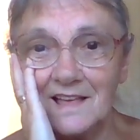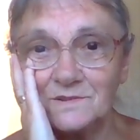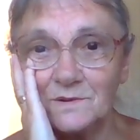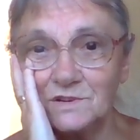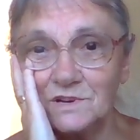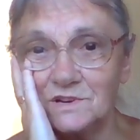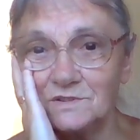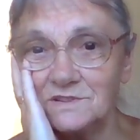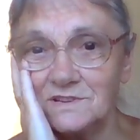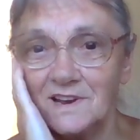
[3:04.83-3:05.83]
That's what she
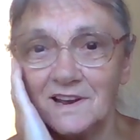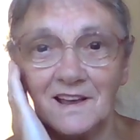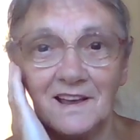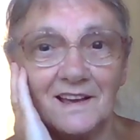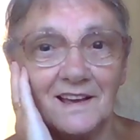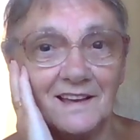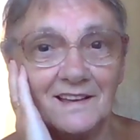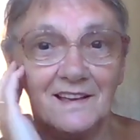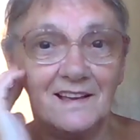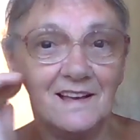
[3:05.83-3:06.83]
does.
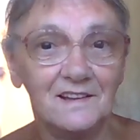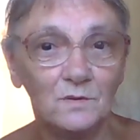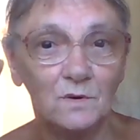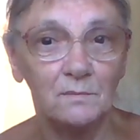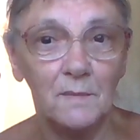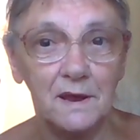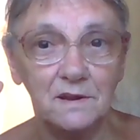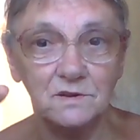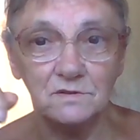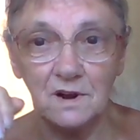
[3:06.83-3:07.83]
I don't want
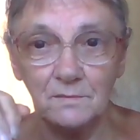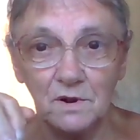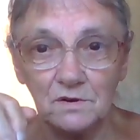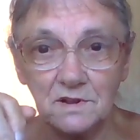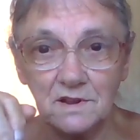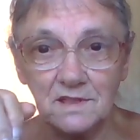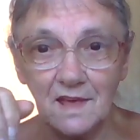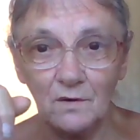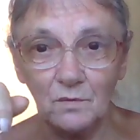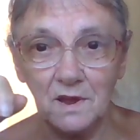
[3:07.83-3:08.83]
mine doing. I'm not
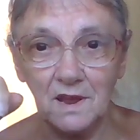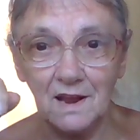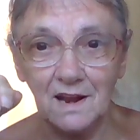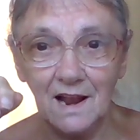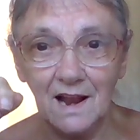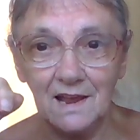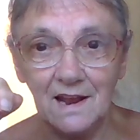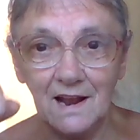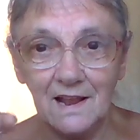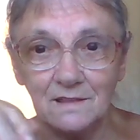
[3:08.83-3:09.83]
that way
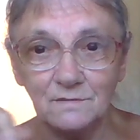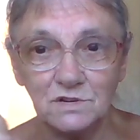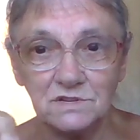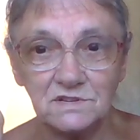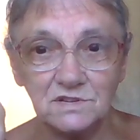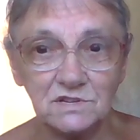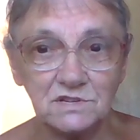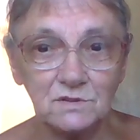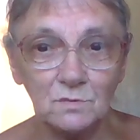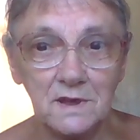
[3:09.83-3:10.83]
inclined. I like them
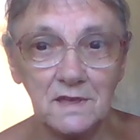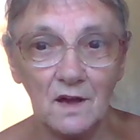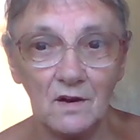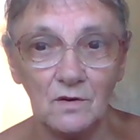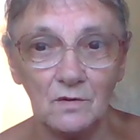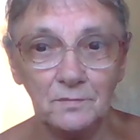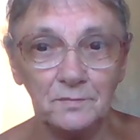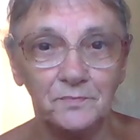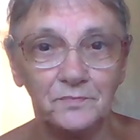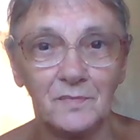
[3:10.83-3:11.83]
just the way they are.
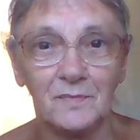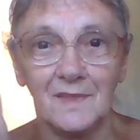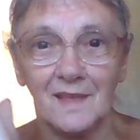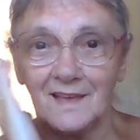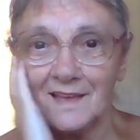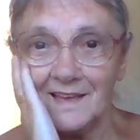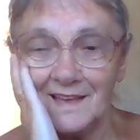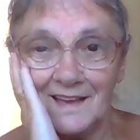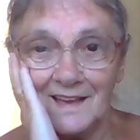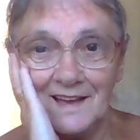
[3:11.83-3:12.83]

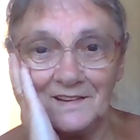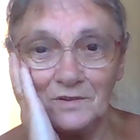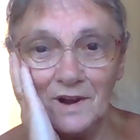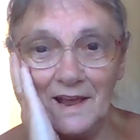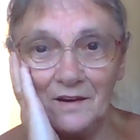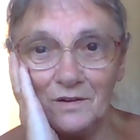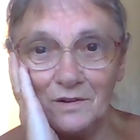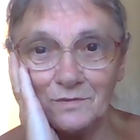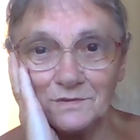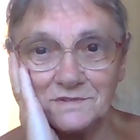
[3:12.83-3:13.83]
I don't like
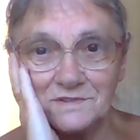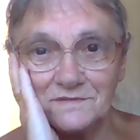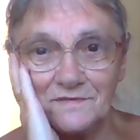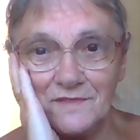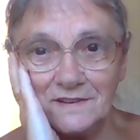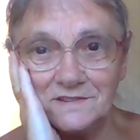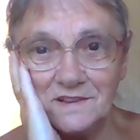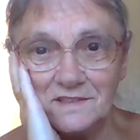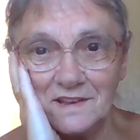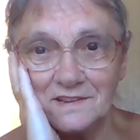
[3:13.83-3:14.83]
all those
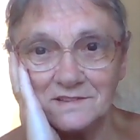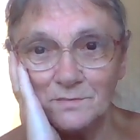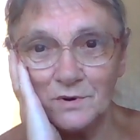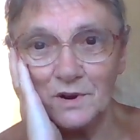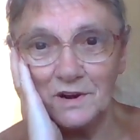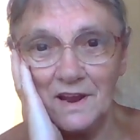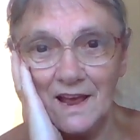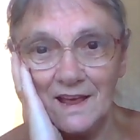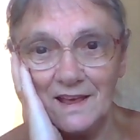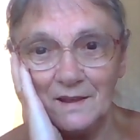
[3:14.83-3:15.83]
fancy things that put on
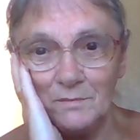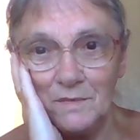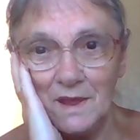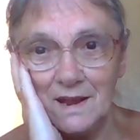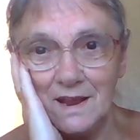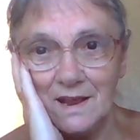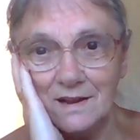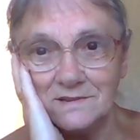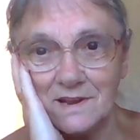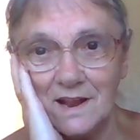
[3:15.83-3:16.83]
your
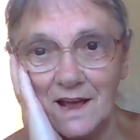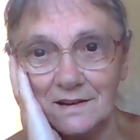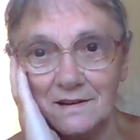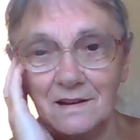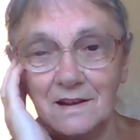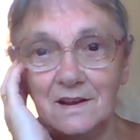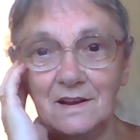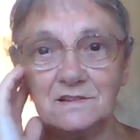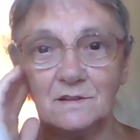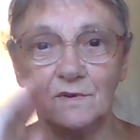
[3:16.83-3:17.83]
nails and that. And
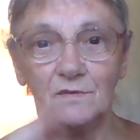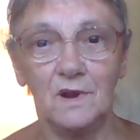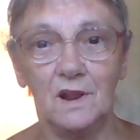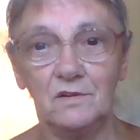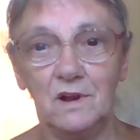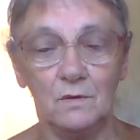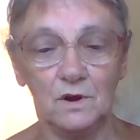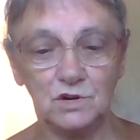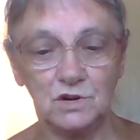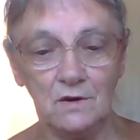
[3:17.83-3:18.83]
some of the one, look at our
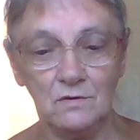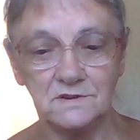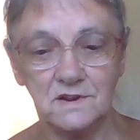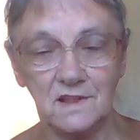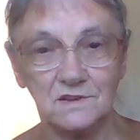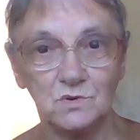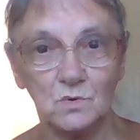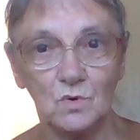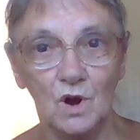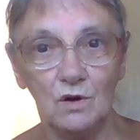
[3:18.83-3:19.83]
Cheryl's, and they're
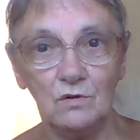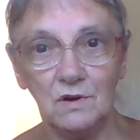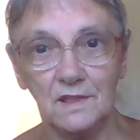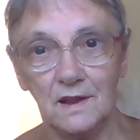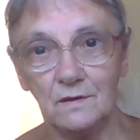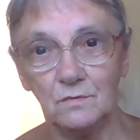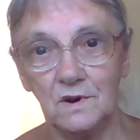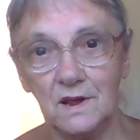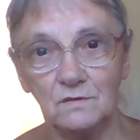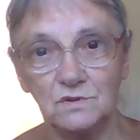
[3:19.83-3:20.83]
so long and that. I
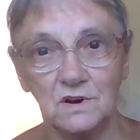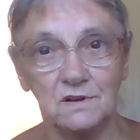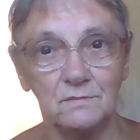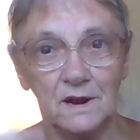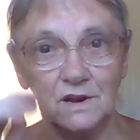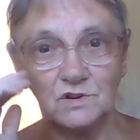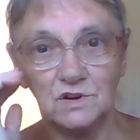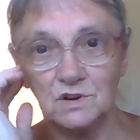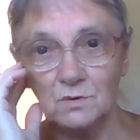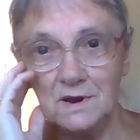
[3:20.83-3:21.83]
wonder how she can manage
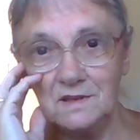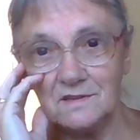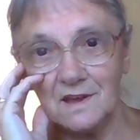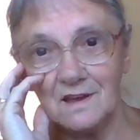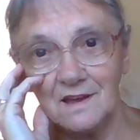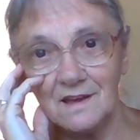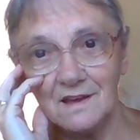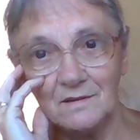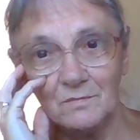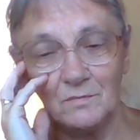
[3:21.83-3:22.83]
to do anything
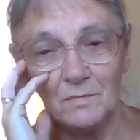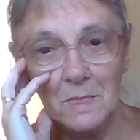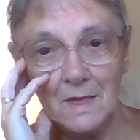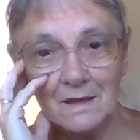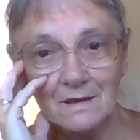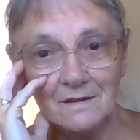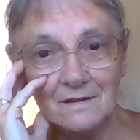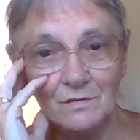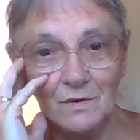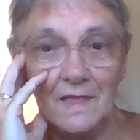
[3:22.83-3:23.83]

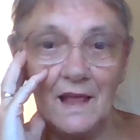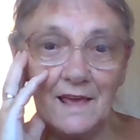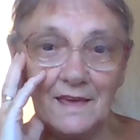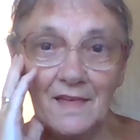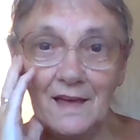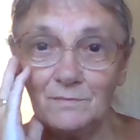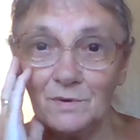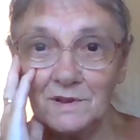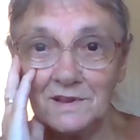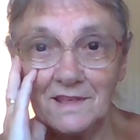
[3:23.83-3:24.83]
when they're like that.
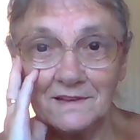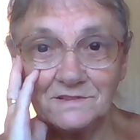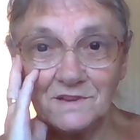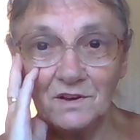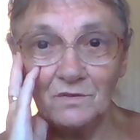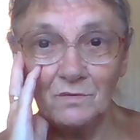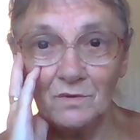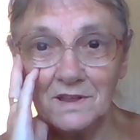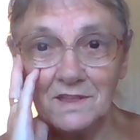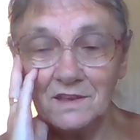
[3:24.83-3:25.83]
But that's the
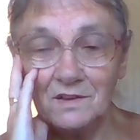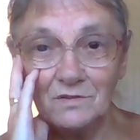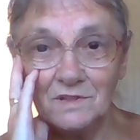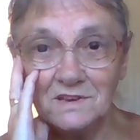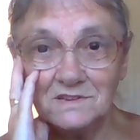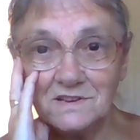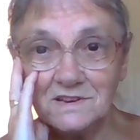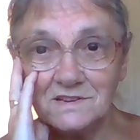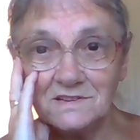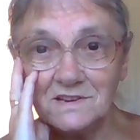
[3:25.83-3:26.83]
young these
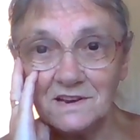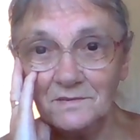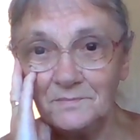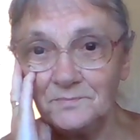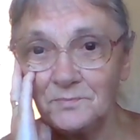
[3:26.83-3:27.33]
days, isn't it?